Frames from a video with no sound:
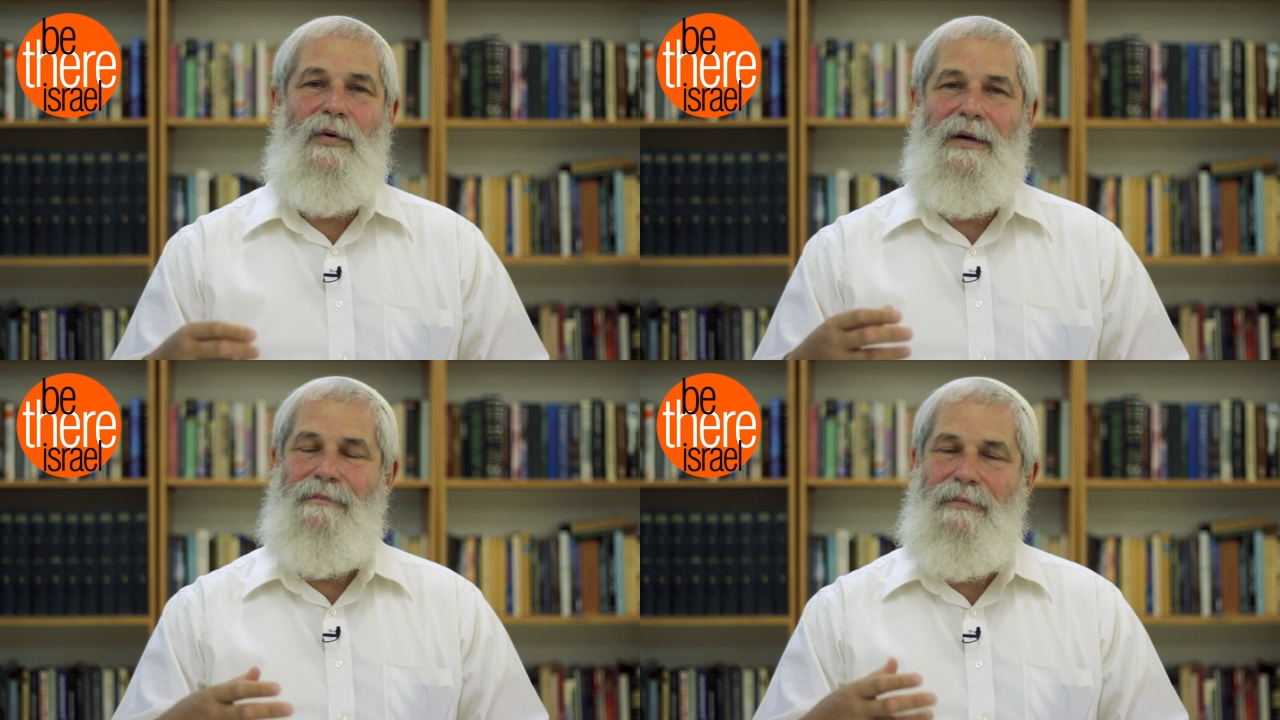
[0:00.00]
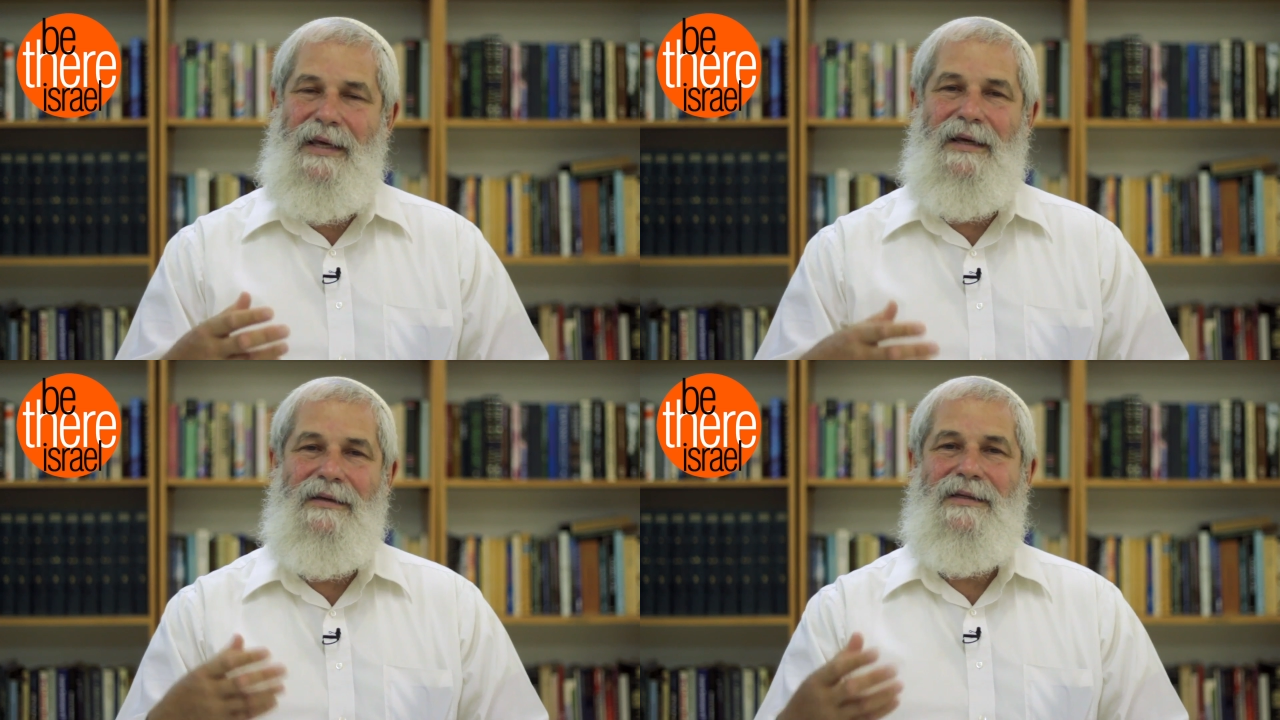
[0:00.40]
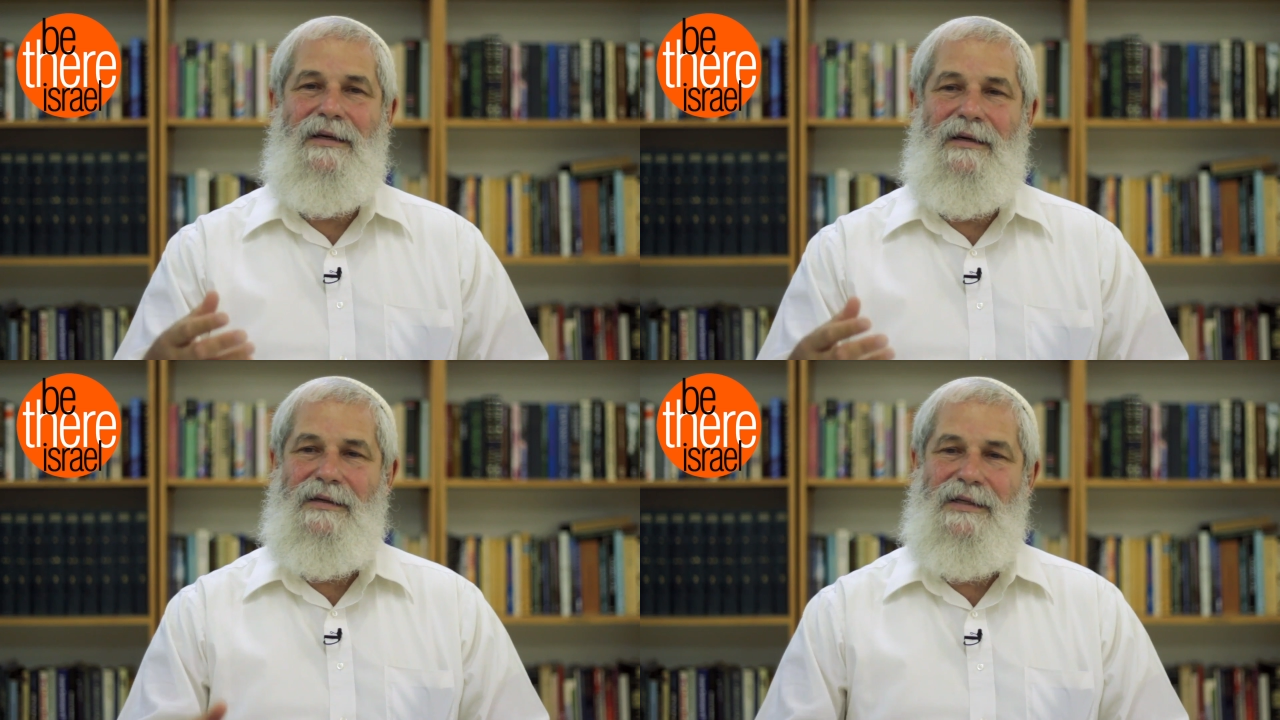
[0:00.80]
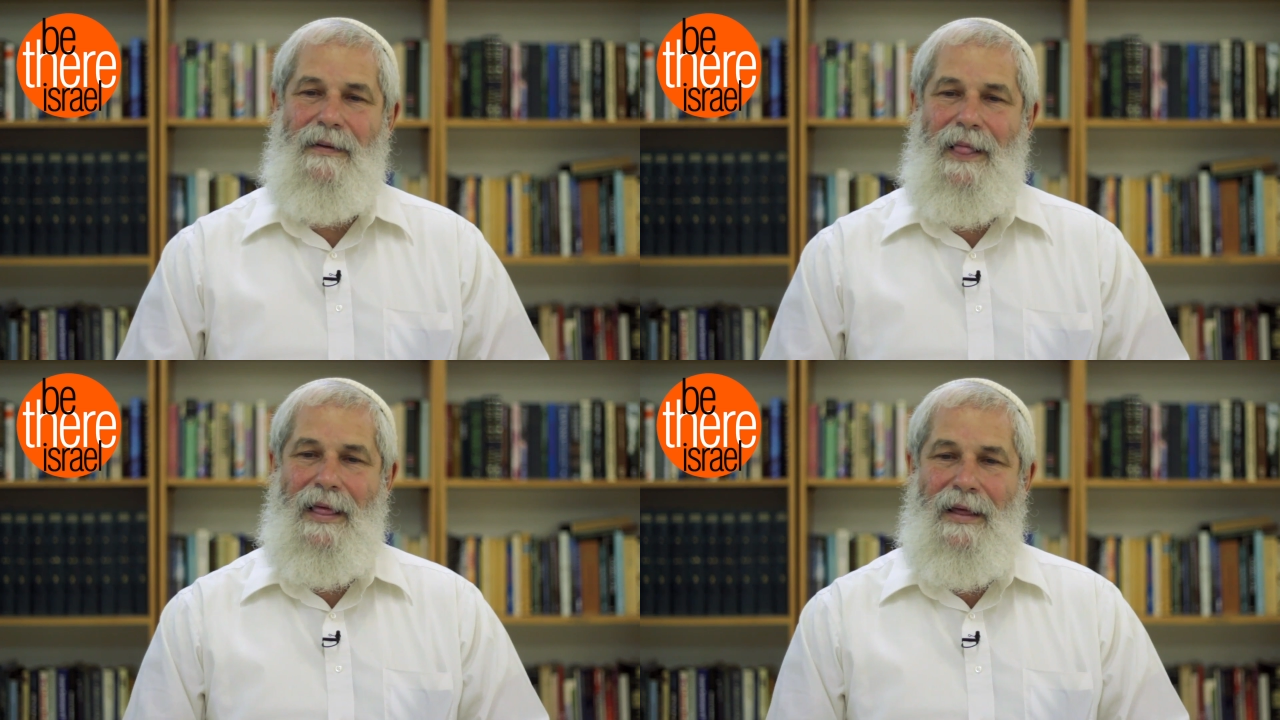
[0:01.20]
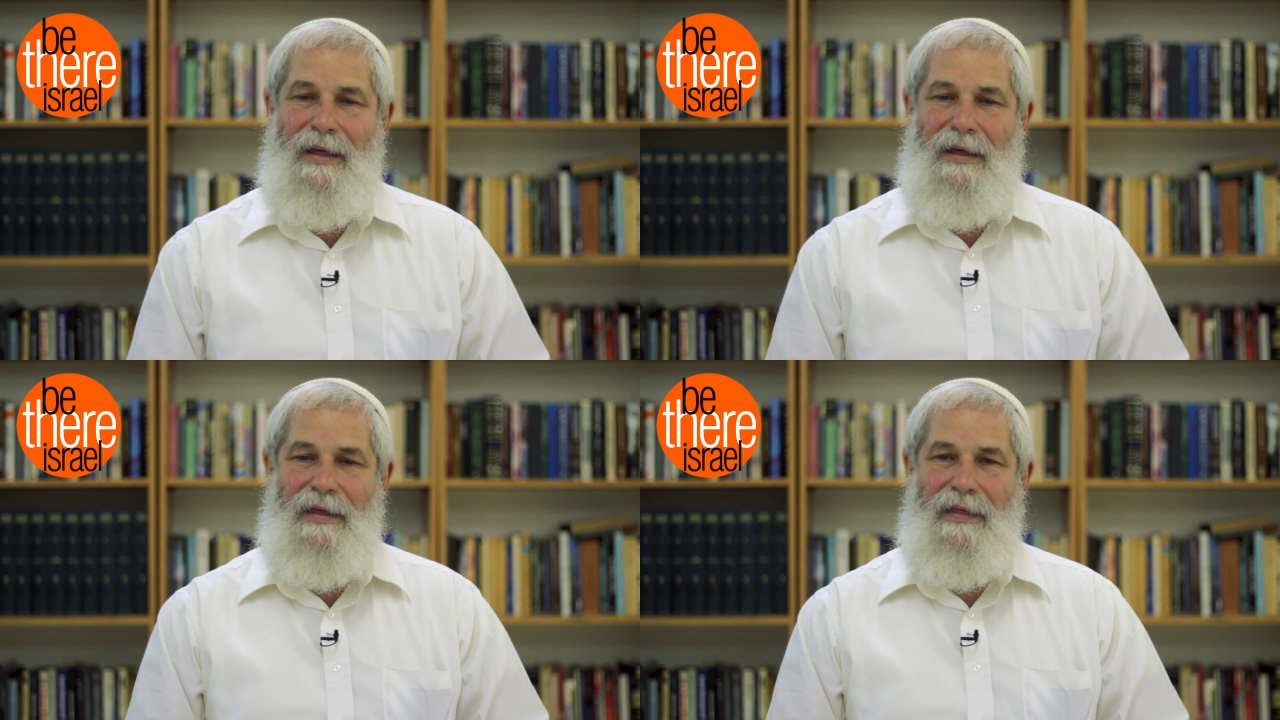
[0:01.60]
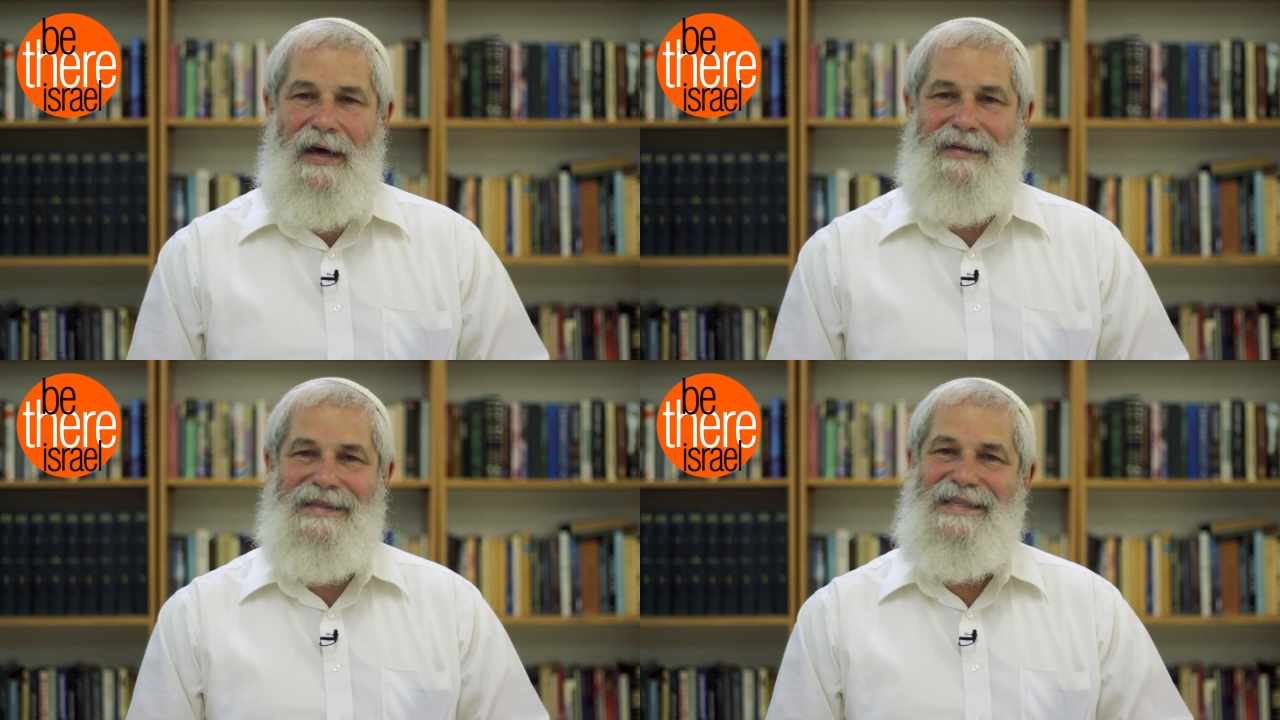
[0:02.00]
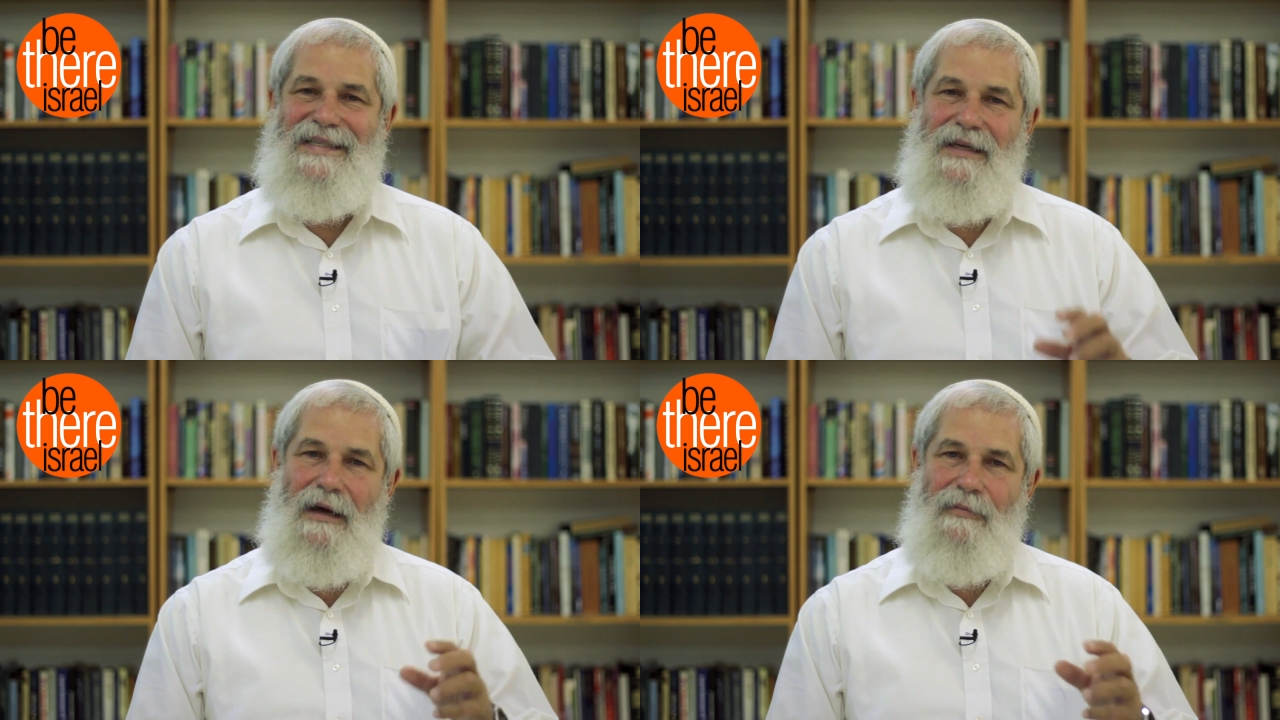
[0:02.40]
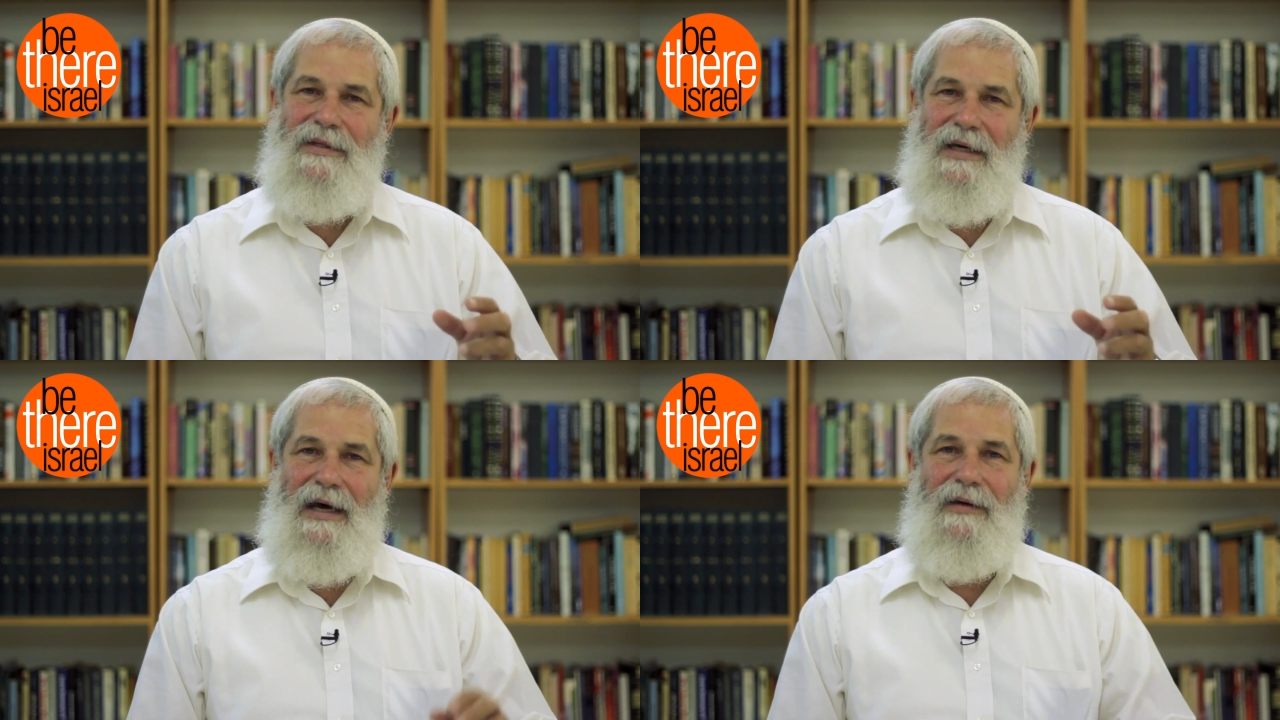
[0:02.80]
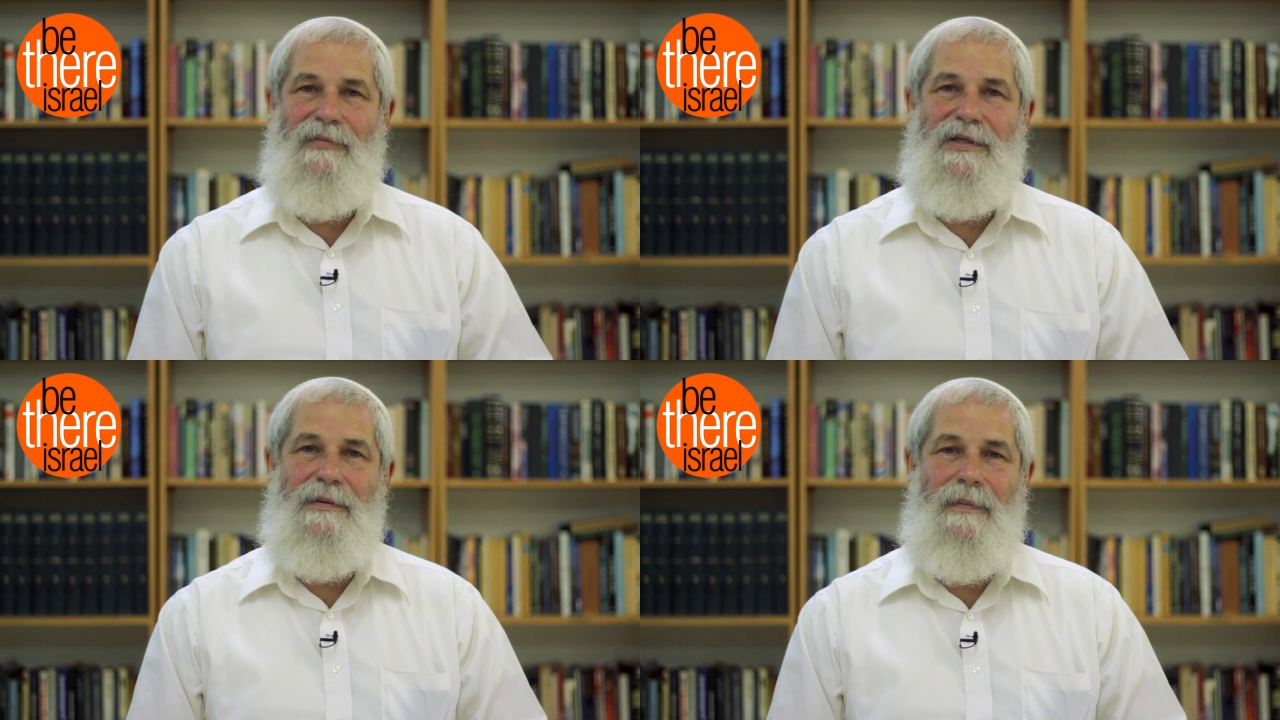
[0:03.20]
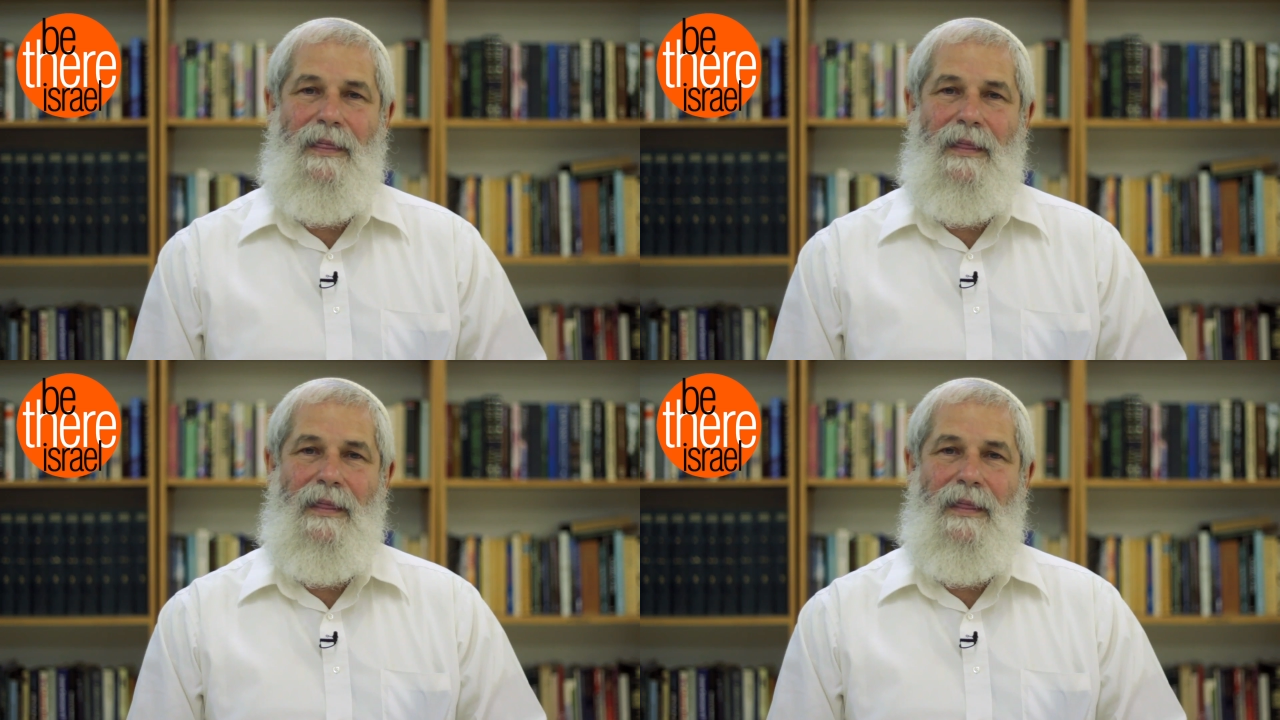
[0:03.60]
what it means is that sometimes